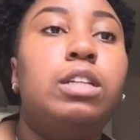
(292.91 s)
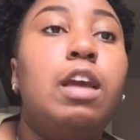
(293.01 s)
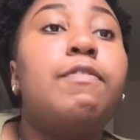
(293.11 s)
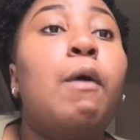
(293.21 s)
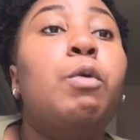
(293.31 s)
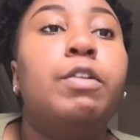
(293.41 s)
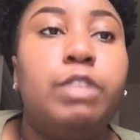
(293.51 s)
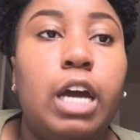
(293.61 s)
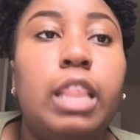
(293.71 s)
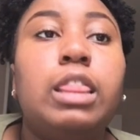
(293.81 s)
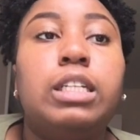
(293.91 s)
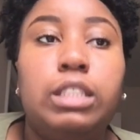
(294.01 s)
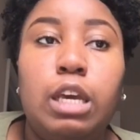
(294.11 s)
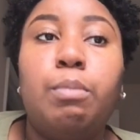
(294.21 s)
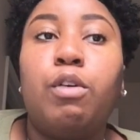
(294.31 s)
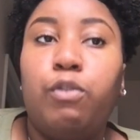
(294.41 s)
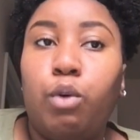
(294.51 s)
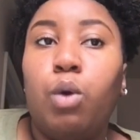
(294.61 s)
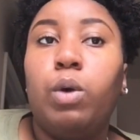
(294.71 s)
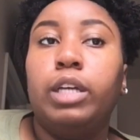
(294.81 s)
if I would have done the tip
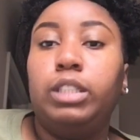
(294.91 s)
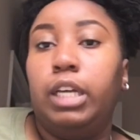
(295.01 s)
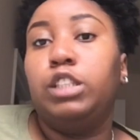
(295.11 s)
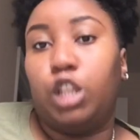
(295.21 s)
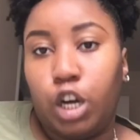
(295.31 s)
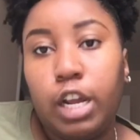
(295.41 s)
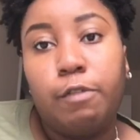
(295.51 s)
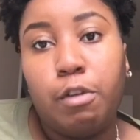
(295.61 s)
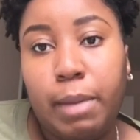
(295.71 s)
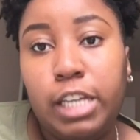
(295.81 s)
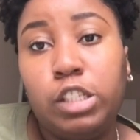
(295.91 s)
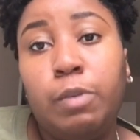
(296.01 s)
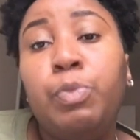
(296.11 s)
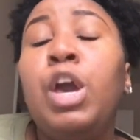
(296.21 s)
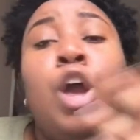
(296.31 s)
before where it says learn information,